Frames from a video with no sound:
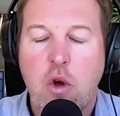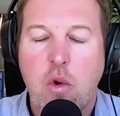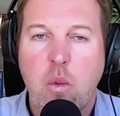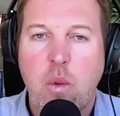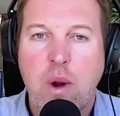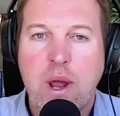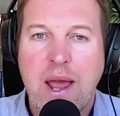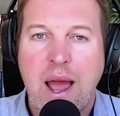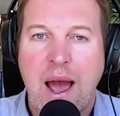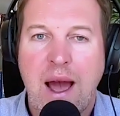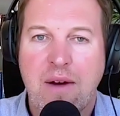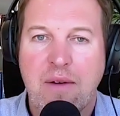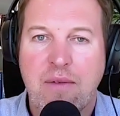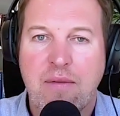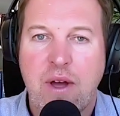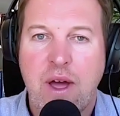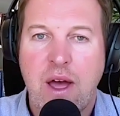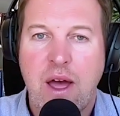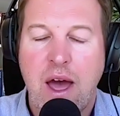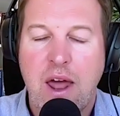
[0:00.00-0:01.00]
We
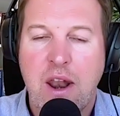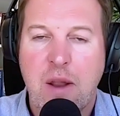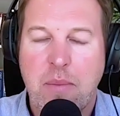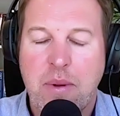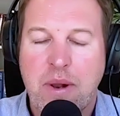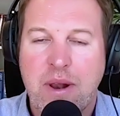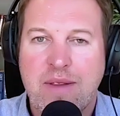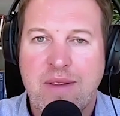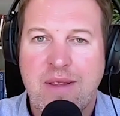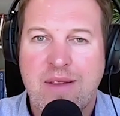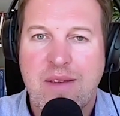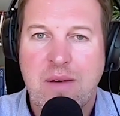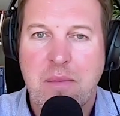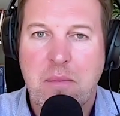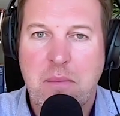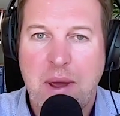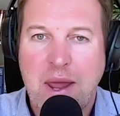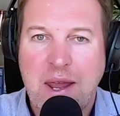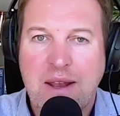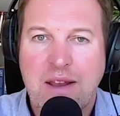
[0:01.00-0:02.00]
have an ability to
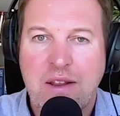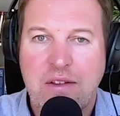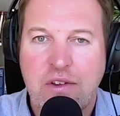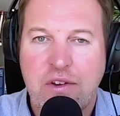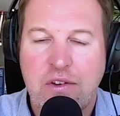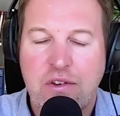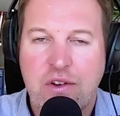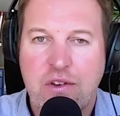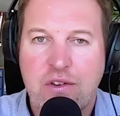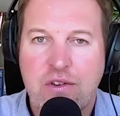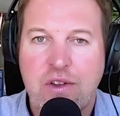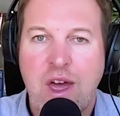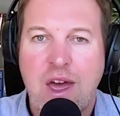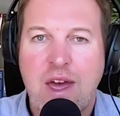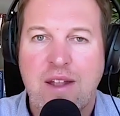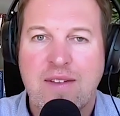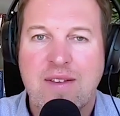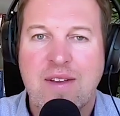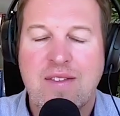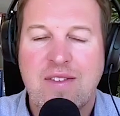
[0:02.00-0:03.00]
make decisions,
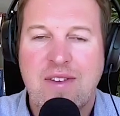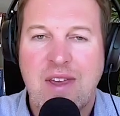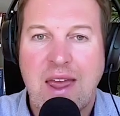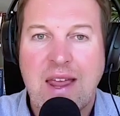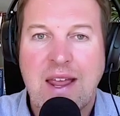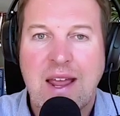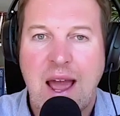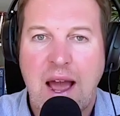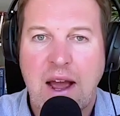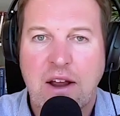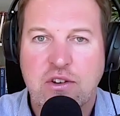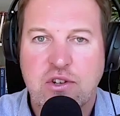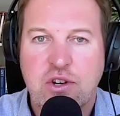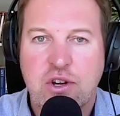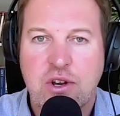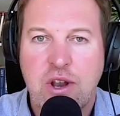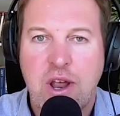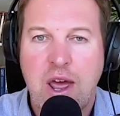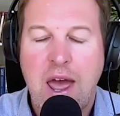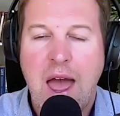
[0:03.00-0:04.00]
to take
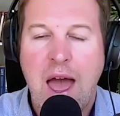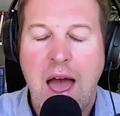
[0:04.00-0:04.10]
action,